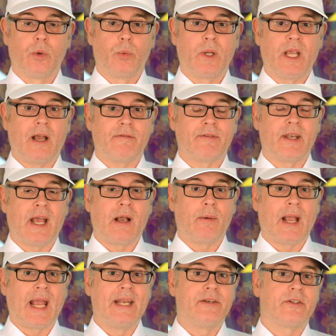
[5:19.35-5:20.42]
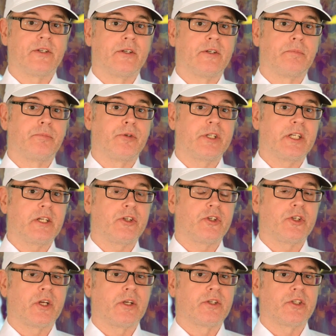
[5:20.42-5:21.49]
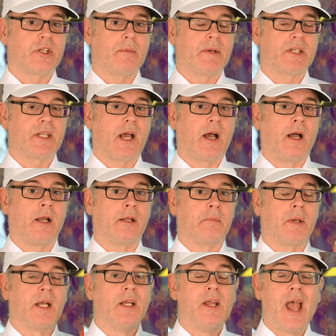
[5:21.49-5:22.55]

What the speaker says: we have now entered British summertime,